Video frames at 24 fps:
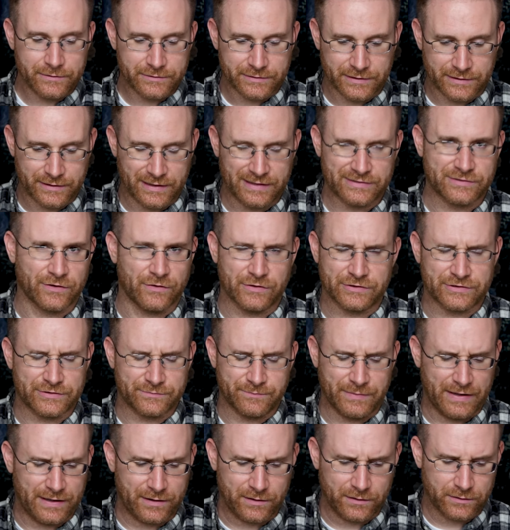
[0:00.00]
It's always
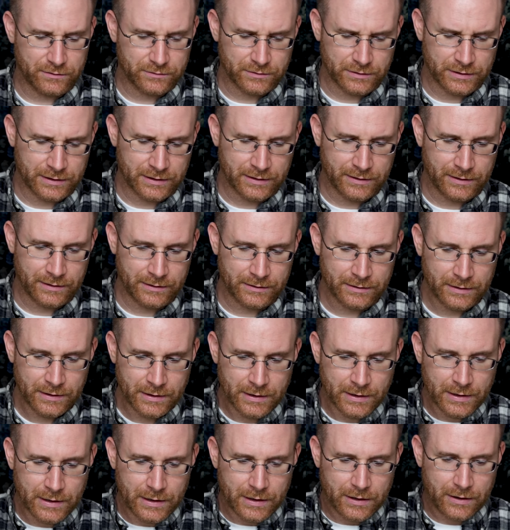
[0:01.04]
just better.
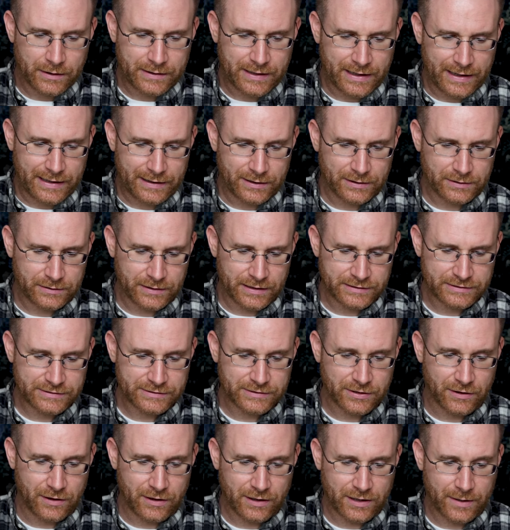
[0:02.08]
Okay, let's
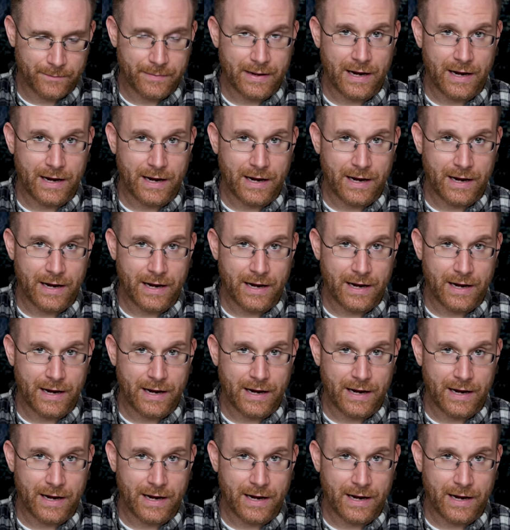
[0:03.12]
talk